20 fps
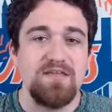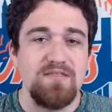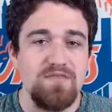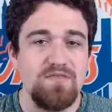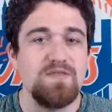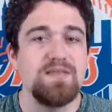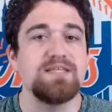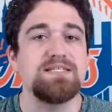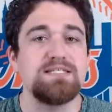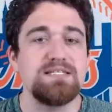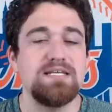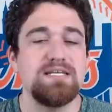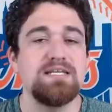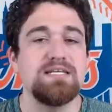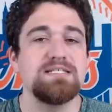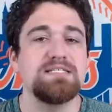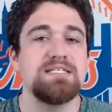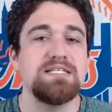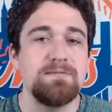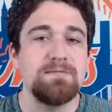This
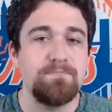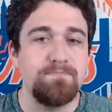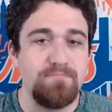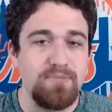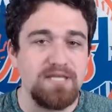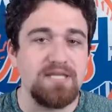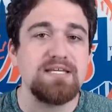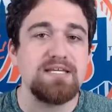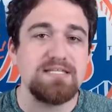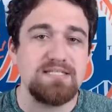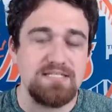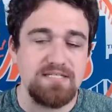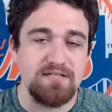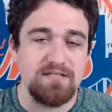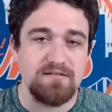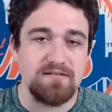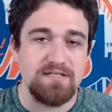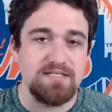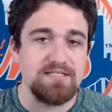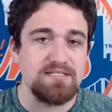is the biggest
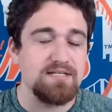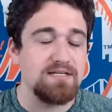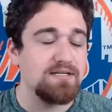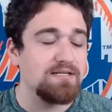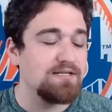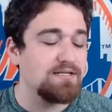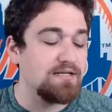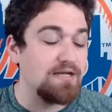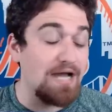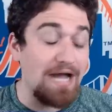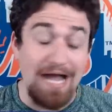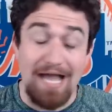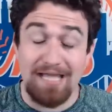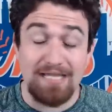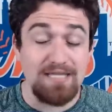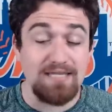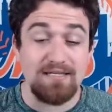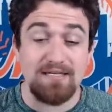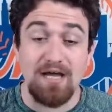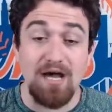series
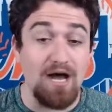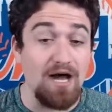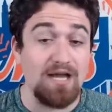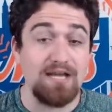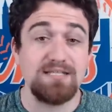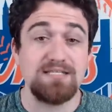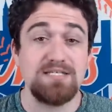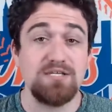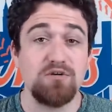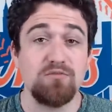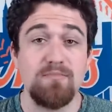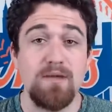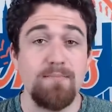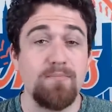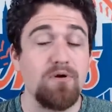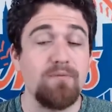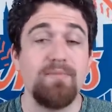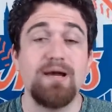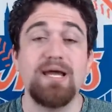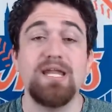I can honestly
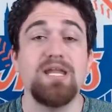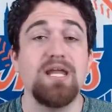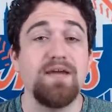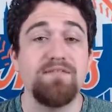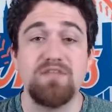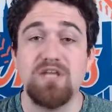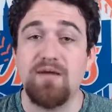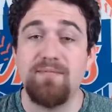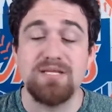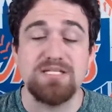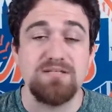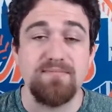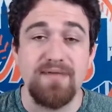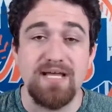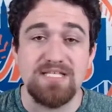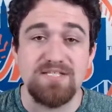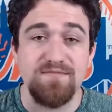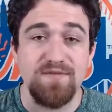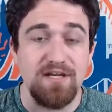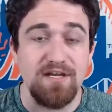remember in my lifetime as a
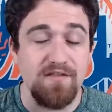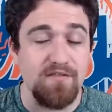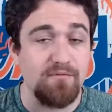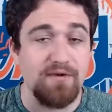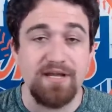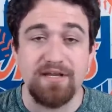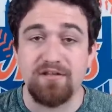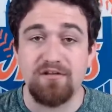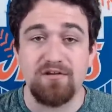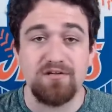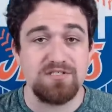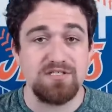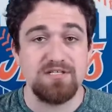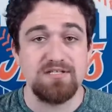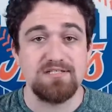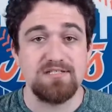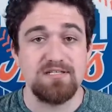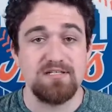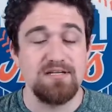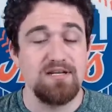Mets fan in the regular
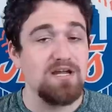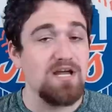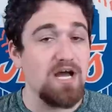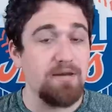season.